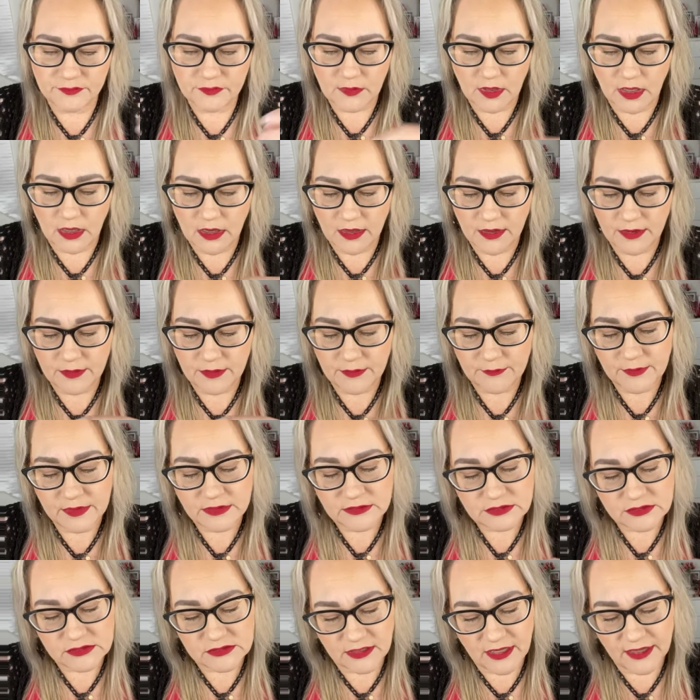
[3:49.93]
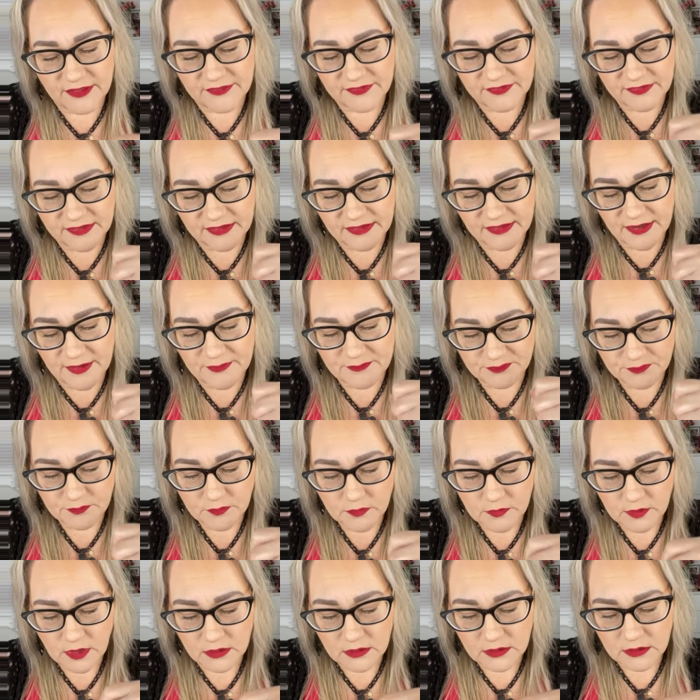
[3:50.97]
I just got the,
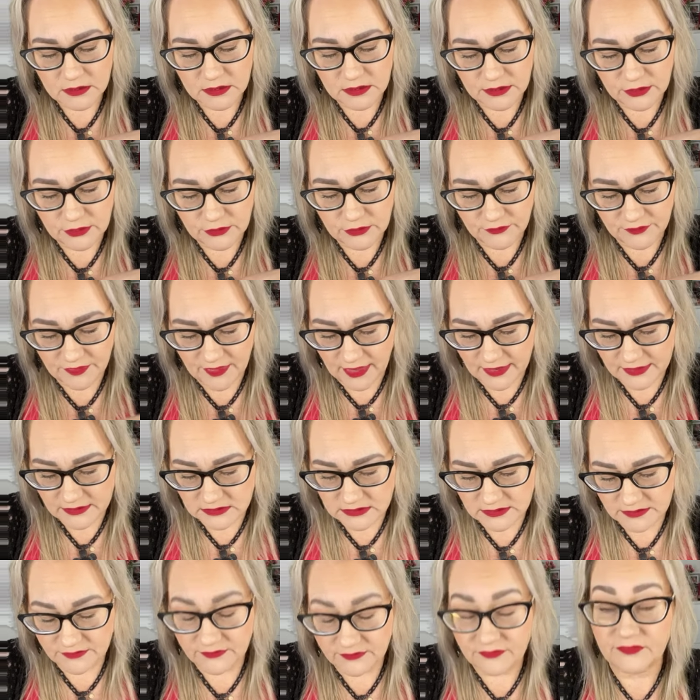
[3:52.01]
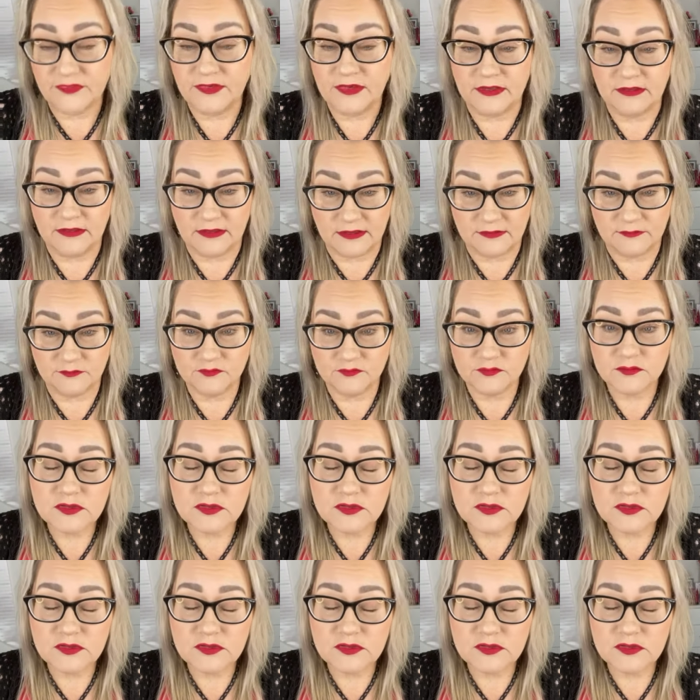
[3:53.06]
you know, that feeling.